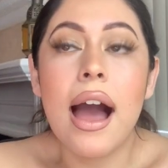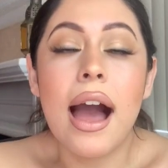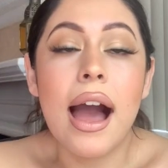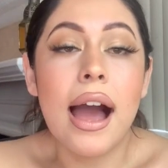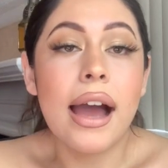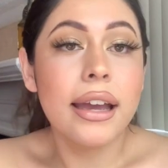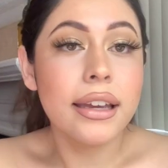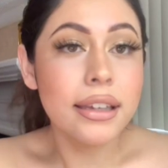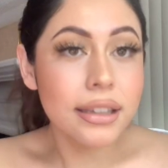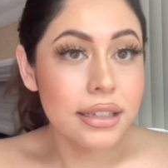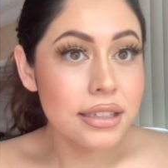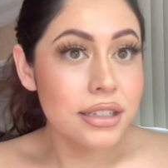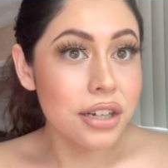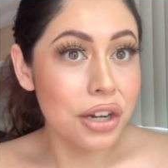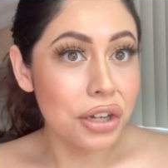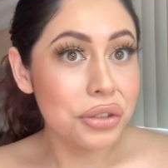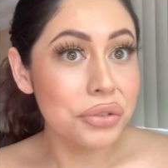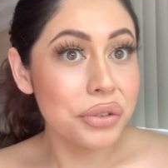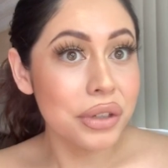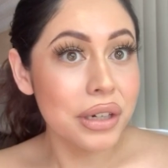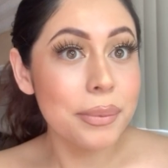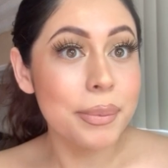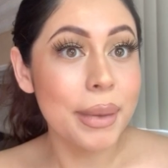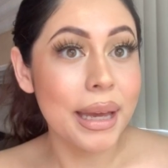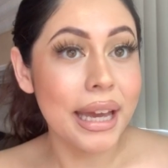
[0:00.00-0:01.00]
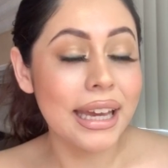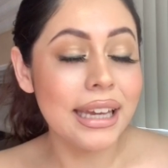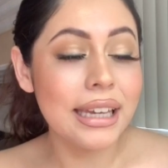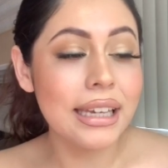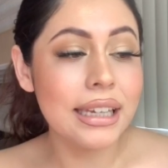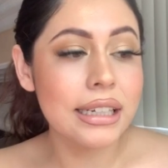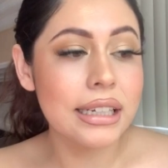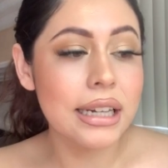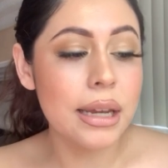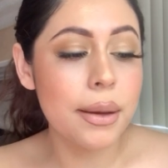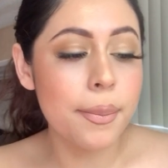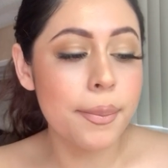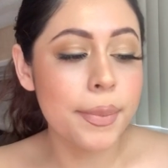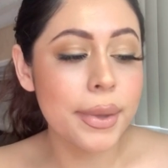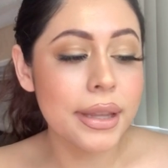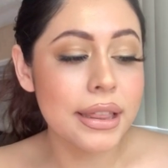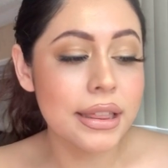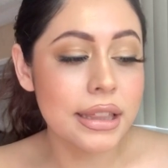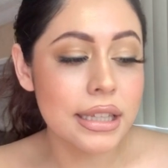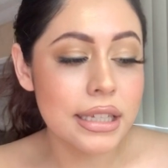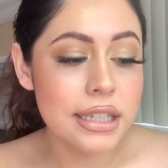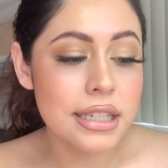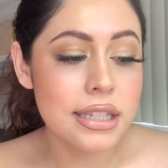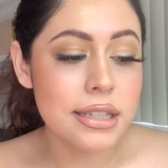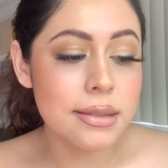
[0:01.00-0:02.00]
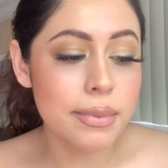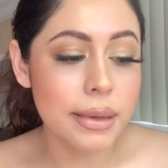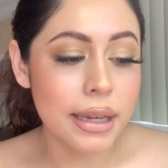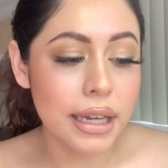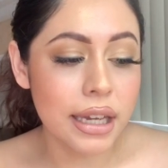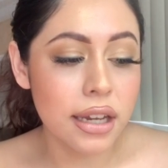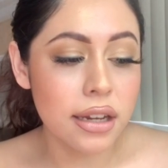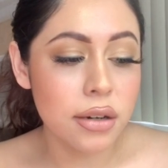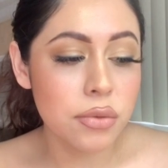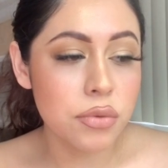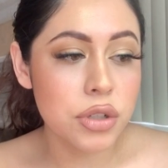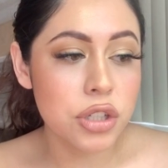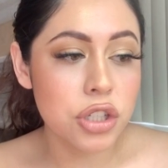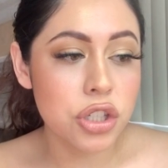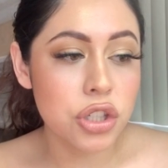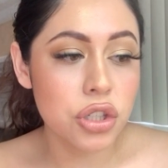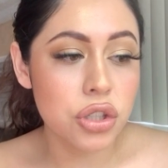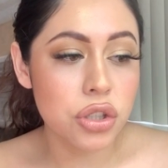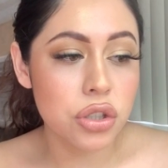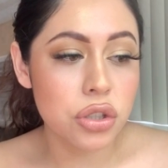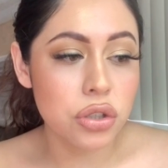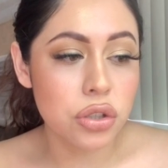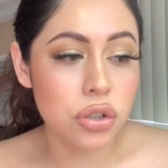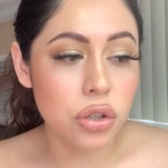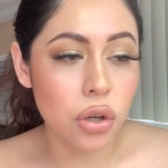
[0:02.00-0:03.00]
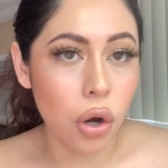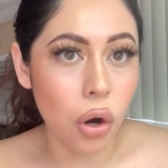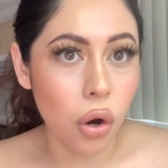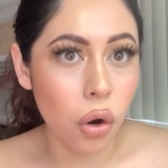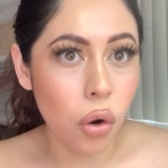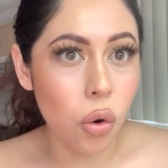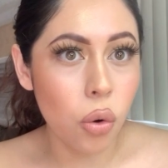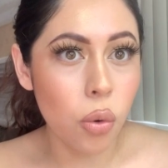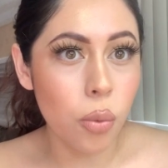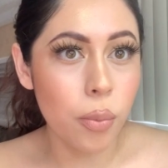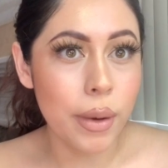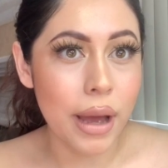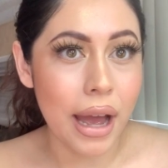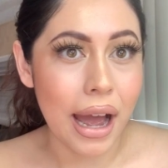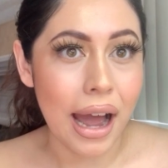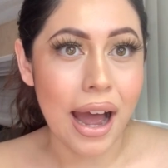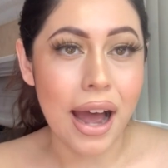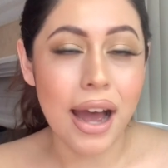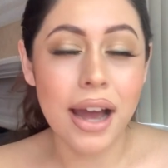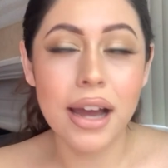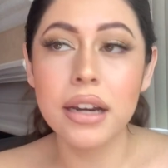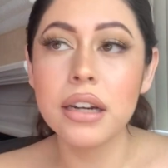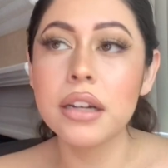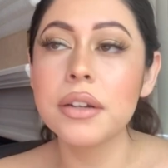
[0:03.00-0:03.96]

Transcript: I can tolerate pain, but this pain was so bad.